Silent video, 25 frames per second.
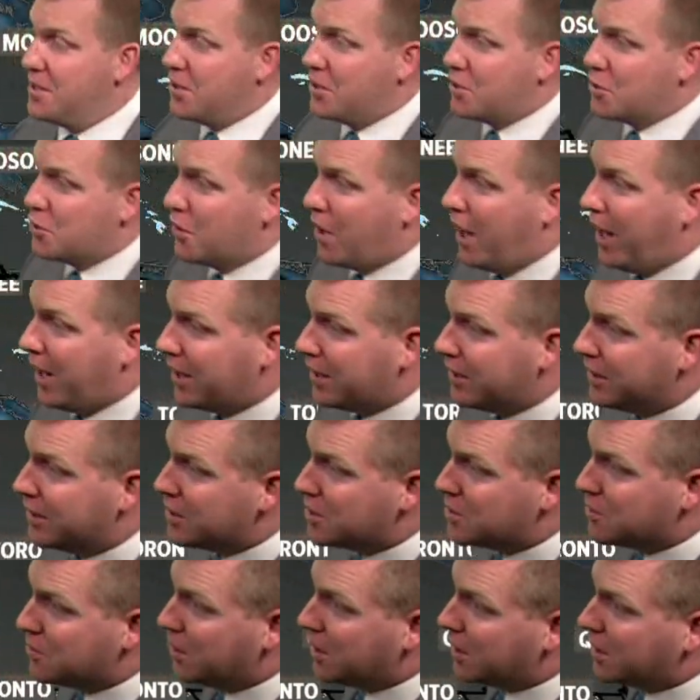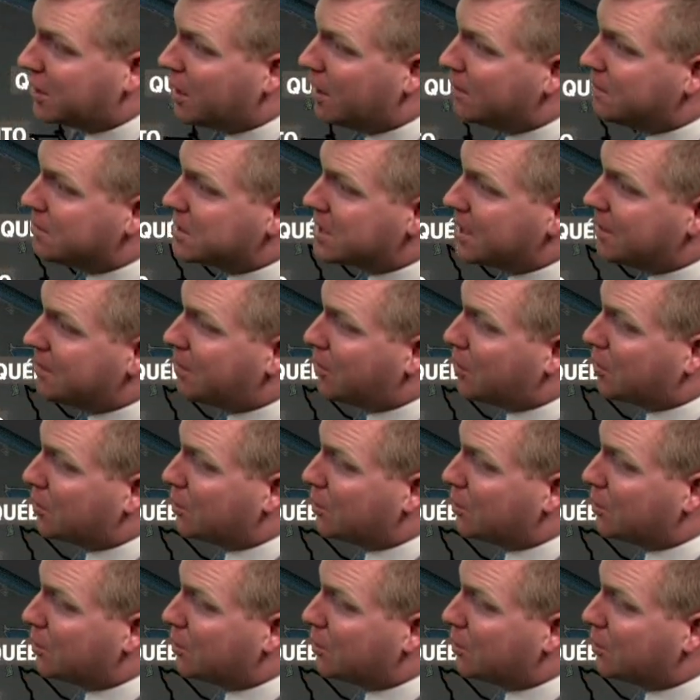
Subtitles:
The track of this one comes up